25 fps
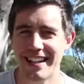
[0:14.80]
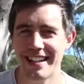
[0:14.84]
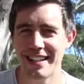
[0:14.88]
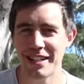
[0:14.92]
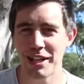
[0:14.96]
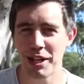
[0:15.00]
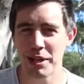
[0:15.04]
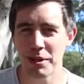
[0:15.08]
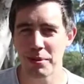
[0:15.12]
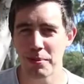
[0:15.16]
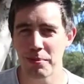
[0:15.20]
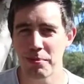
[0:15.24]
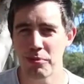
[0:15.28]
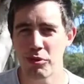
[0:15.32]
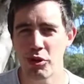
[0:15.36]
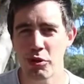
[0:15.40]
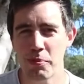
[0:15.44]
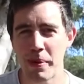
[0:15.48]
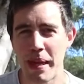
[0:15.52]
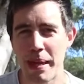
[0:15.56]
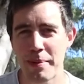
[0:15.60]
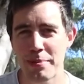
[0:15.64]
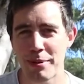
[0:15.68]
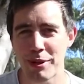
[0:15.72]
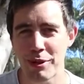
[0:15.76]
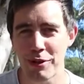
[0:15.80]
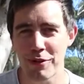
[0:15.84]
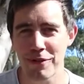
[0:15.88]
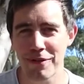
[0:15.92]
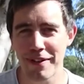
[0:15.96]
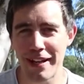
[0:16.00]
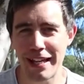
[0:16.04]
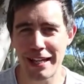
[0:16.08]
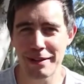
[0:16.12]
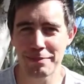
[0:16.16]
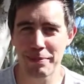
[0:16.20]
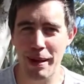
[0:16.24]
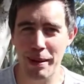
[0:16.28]
You know, more people are
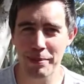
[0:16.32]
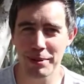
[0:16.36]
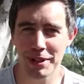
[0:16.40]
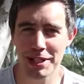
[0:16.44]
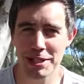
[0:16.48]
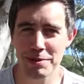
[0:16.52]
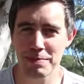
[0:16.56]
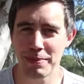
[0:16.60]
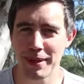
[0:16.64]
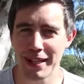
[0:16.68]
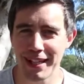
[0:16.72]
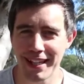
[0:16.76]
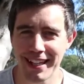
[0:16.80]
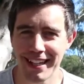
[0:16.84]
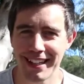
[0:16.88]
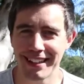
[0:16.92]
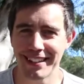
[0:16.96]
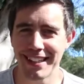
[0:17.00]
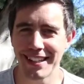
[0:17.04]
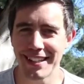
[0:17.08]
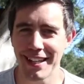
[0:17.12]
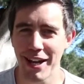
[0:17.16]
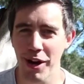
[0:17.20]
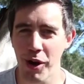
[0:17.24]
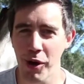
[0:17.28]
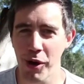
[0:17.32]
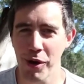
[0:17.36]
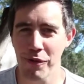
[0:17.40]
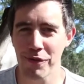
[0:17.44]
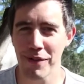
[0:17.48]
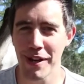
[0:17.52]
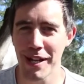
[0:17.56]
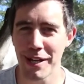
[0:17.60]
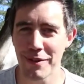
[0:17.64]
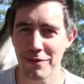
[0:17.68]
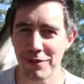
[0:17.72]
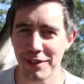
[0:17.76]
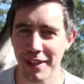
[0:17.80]
afraid of public speaking than they are
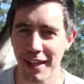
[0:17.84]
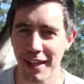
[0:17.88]
afraid of